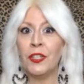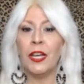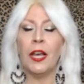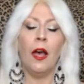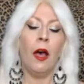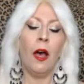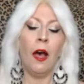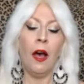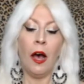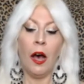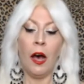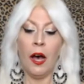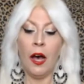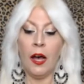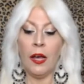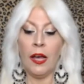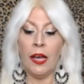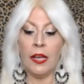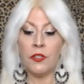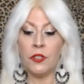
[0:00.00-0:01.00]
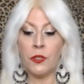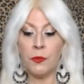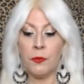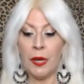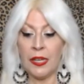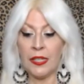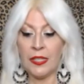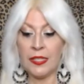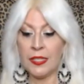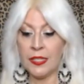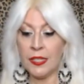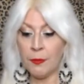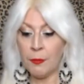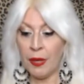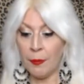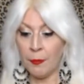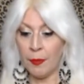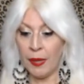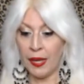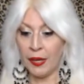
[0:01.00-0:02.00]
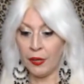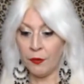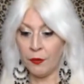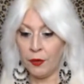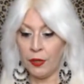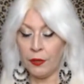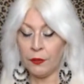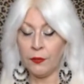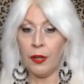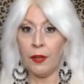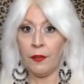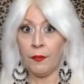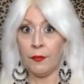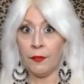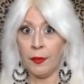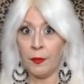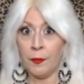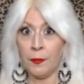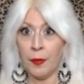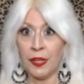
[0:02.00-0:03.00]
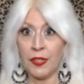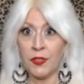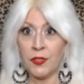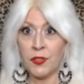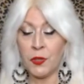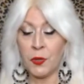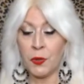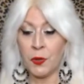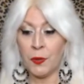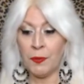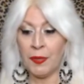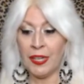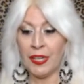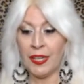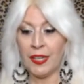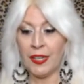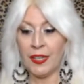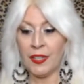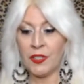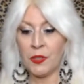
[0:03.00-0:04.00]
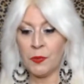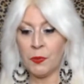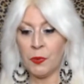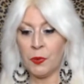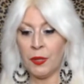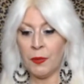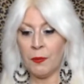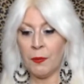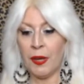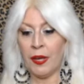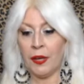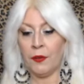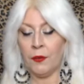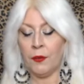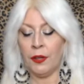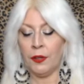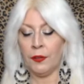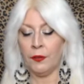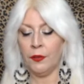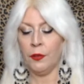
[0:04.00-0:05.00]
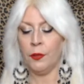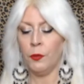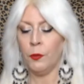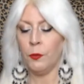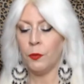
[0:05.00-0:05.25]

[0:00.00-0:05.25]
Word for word: As you might see my background, other than my stormy, spooky background, which I